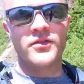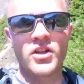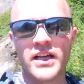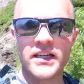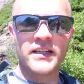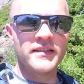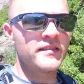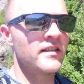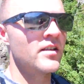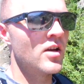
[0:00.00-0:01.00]
if you're like
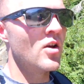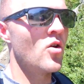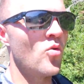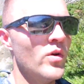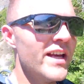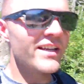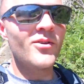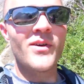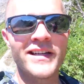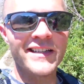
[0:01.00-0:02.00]
us, we had
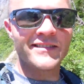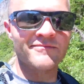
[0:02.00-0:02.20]
no idea.